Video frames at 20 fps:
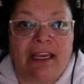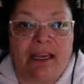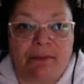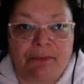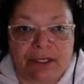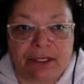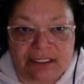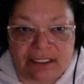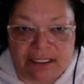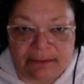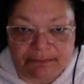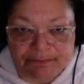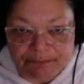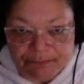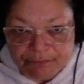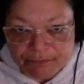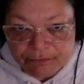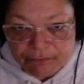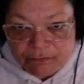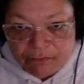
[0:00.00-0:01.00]
a prison.
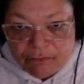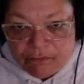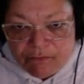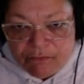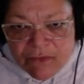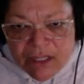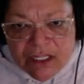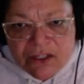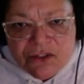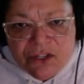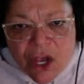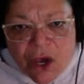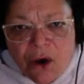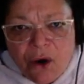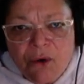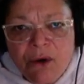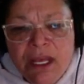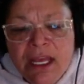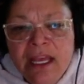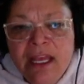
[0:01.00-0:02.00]

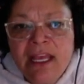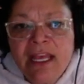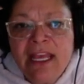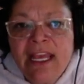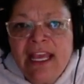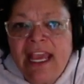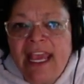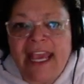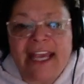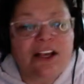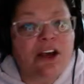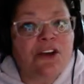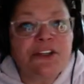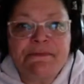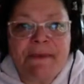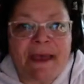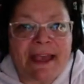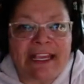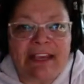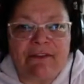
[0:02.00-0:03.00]
So it goes
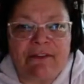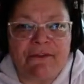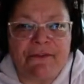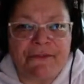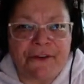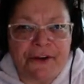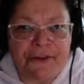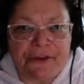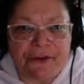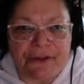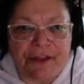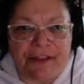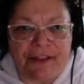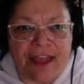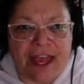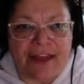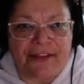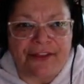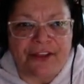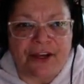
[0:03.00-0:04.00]
back even further than
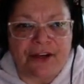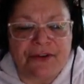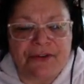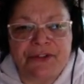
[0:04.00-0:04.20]
that, though.